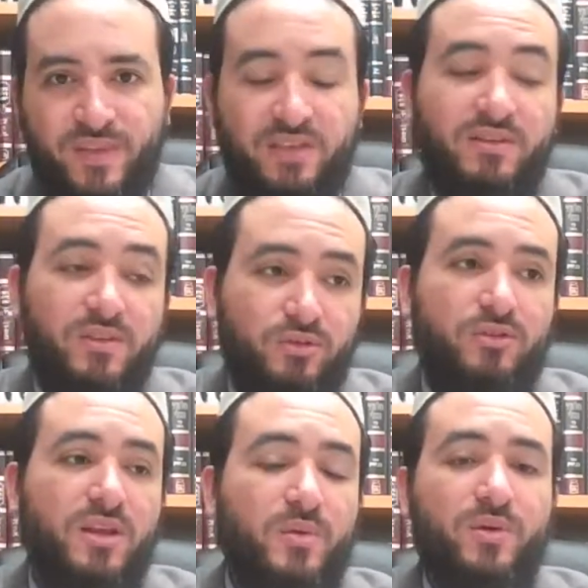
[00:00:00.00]
Even though
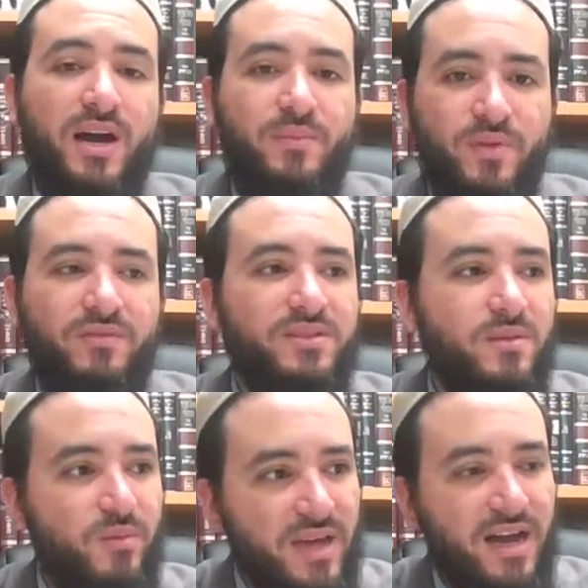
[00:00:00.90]
today we don't have prophets,
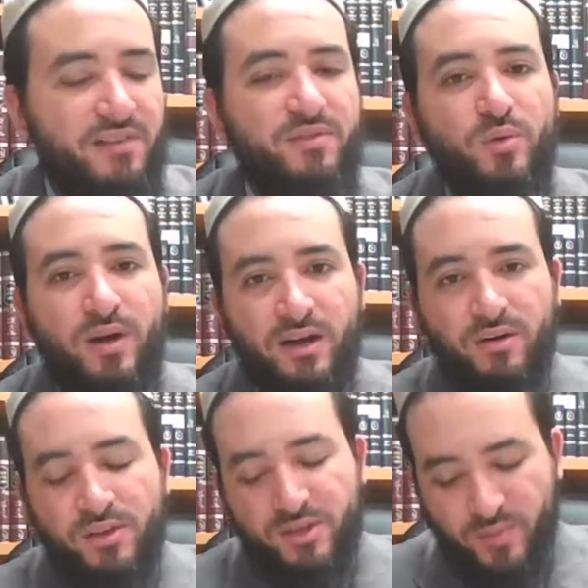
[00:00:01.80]
but we have Ruach HaKodesh,